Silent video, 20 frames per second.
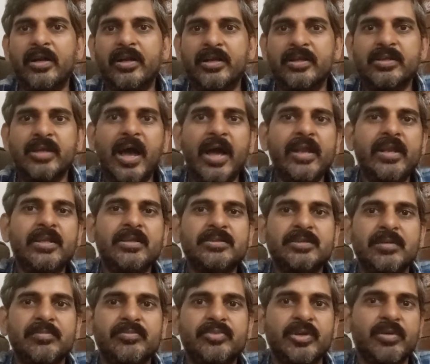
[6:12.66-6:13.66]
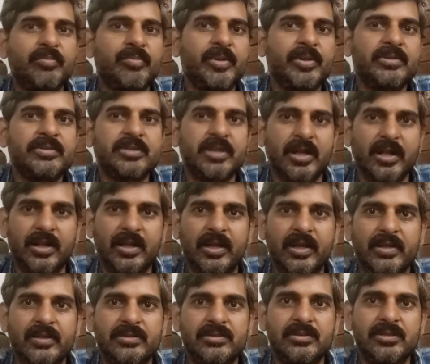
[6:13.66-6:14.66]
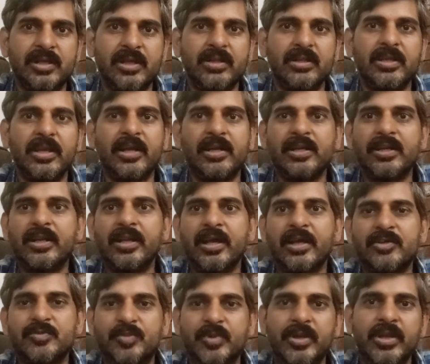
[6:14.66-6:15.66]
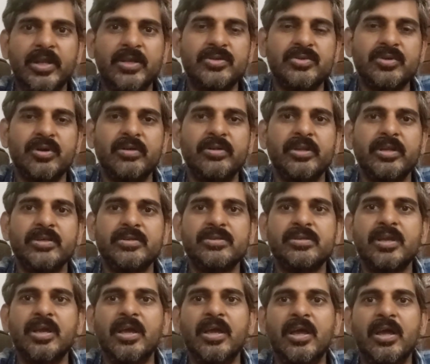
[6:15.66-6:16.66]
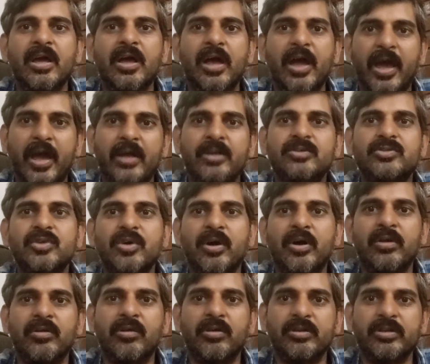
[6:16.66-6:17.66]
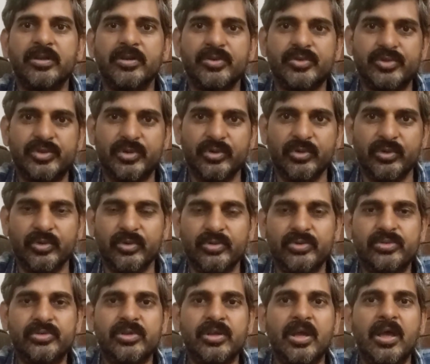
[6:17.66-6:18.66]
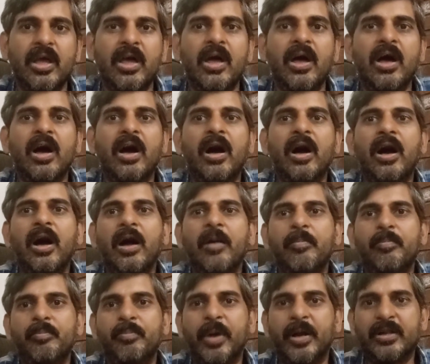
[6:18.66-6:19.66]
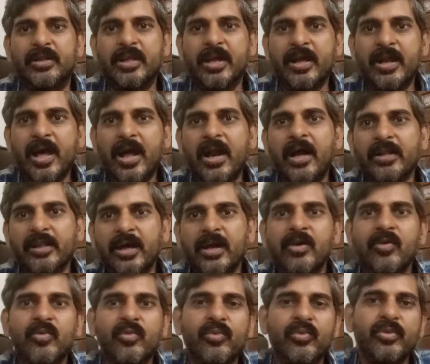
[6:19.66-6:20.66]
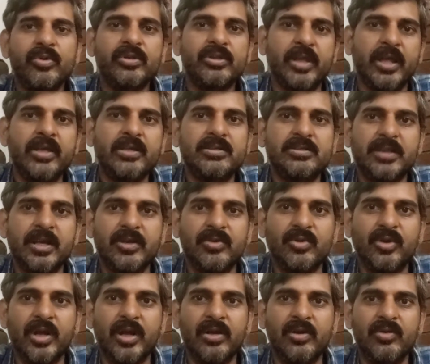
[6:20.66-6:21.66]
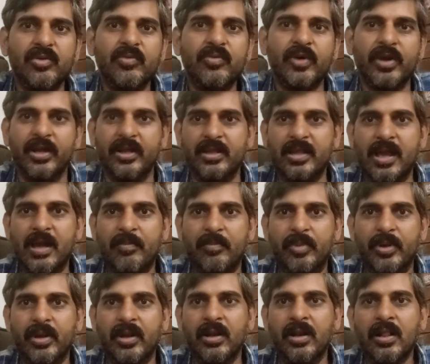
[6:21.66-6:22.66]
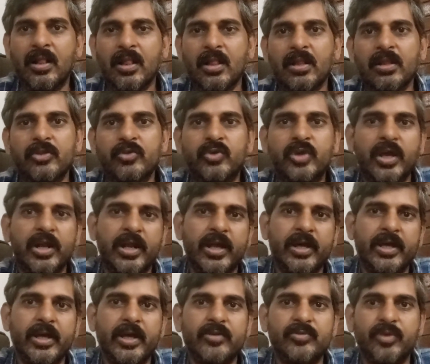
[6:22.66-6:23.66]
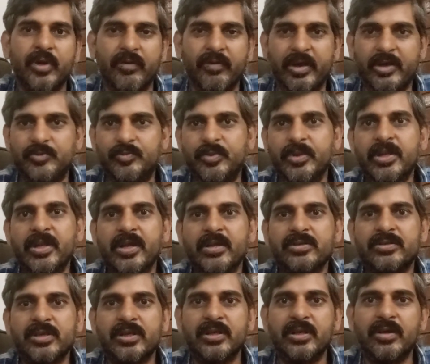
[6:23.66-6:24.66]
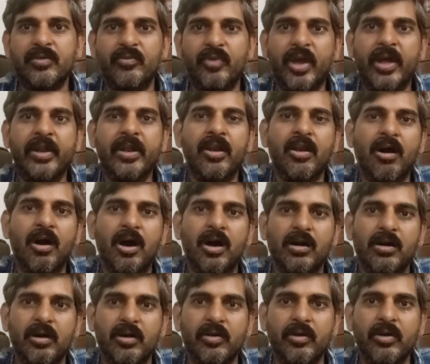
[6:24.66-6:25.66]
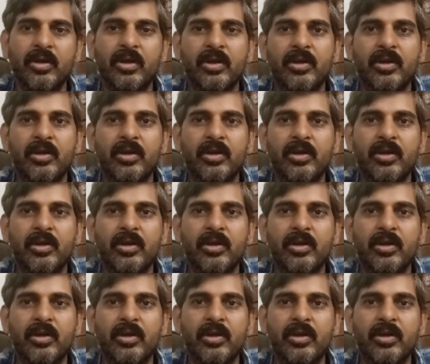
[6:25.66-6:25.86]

designing some simple circuits and getting experience on this, hands-on on those tools. But there are other things that you can do. For example, you can have experience in a Verilog or